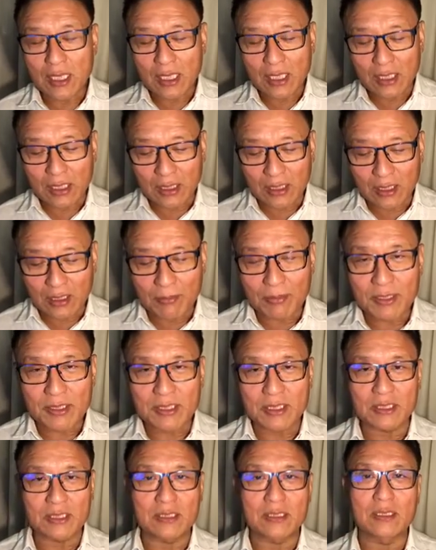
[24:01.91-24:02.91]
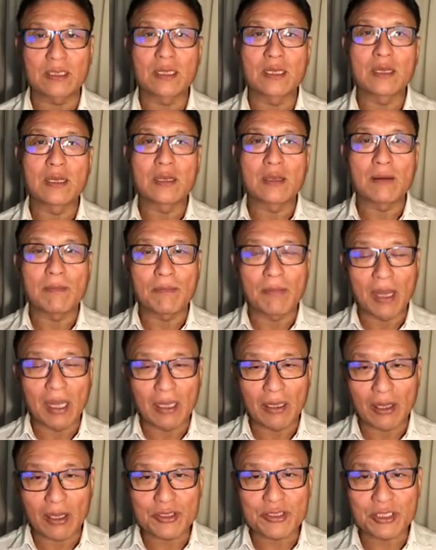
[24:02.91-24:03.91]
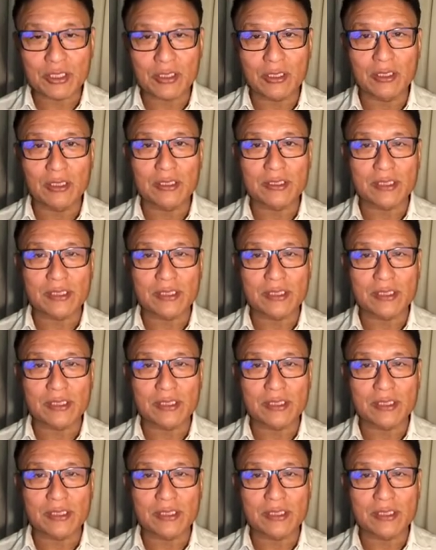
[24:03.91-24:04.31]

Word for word: limited biological,